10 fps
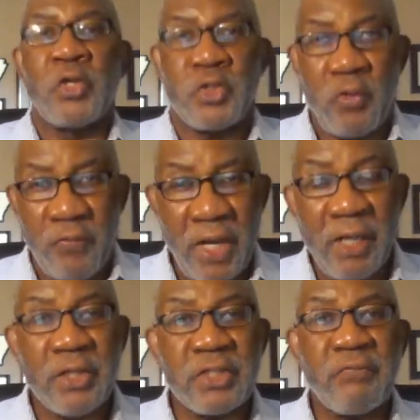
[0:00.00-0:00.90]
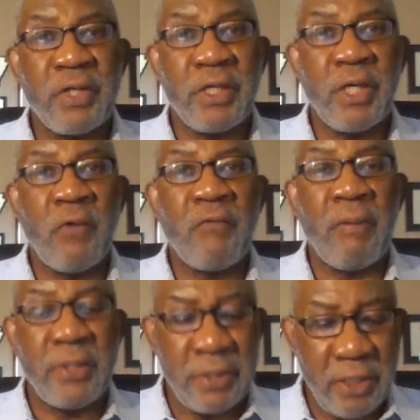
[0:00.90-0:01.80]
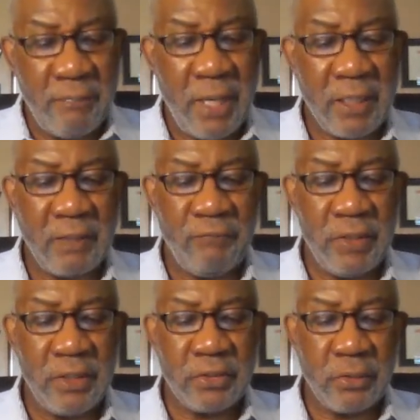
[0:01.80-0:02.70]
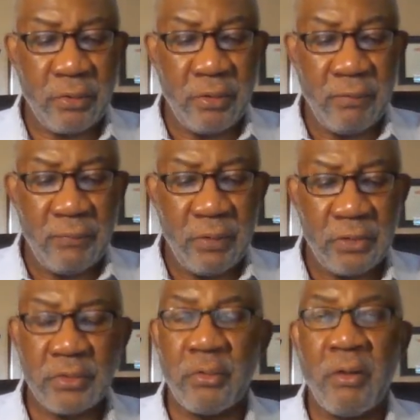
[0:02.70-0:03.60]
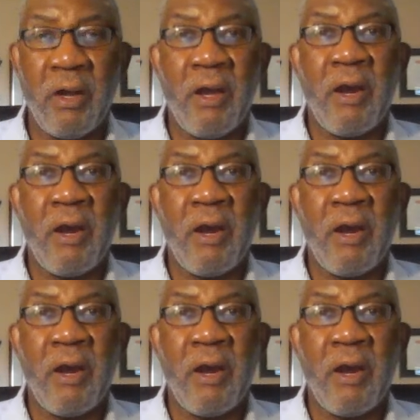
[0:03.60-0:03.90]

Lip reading: Surveillance video from a nearby convenience store